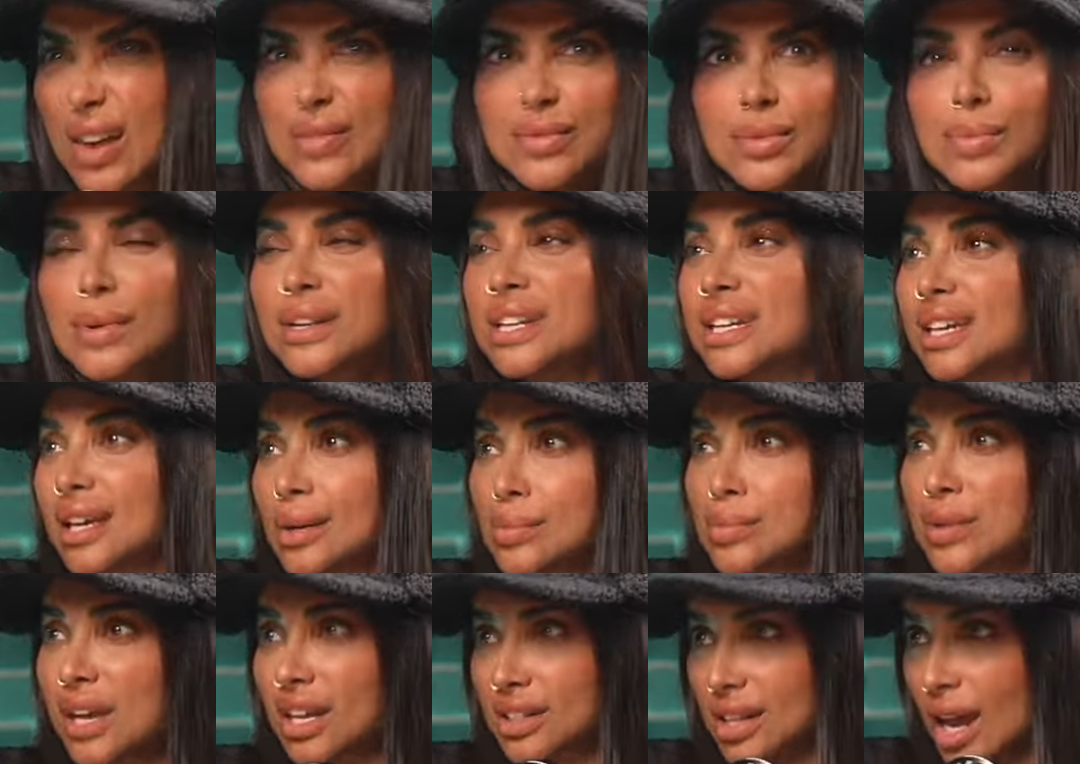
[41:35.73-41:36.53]
Everybody
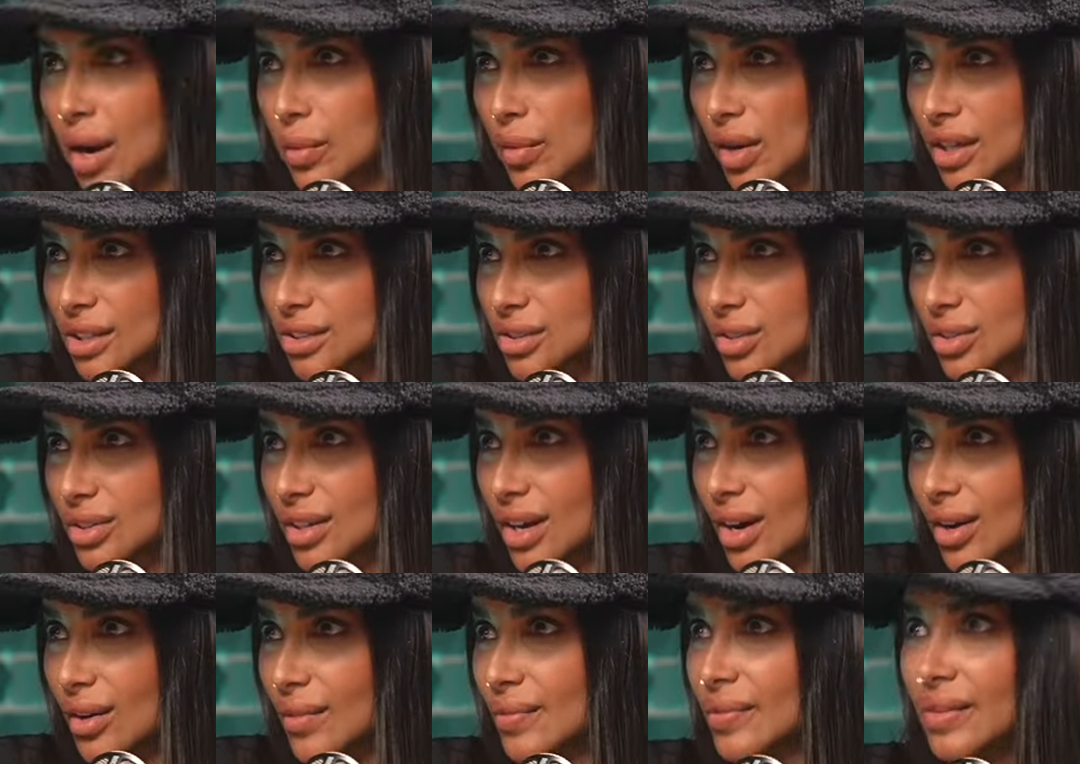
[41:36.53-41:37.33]
can be a director
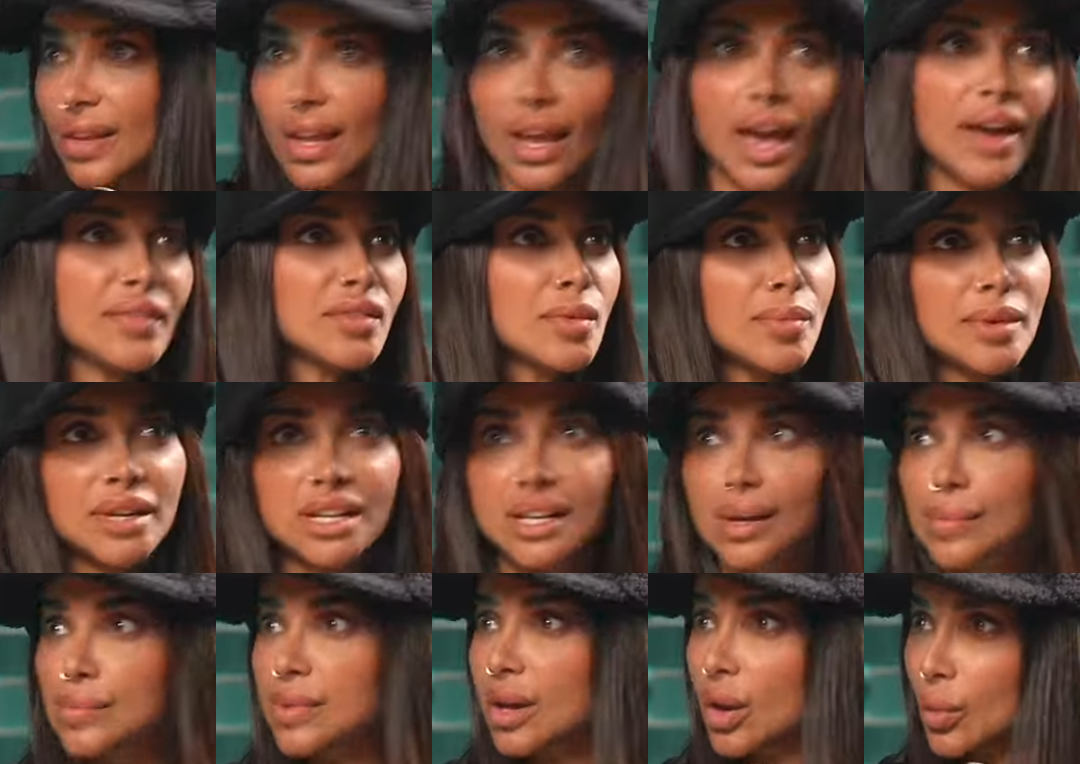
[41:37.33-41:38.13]
now.
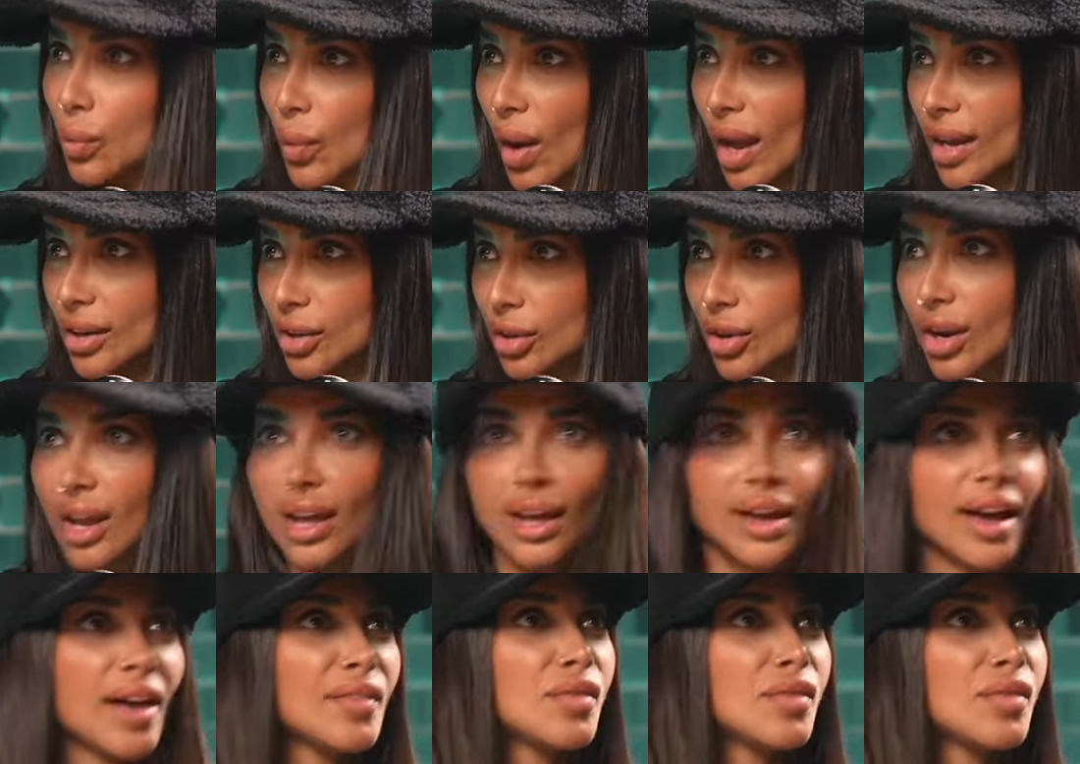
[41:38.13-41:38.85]
Everybody can be a writer.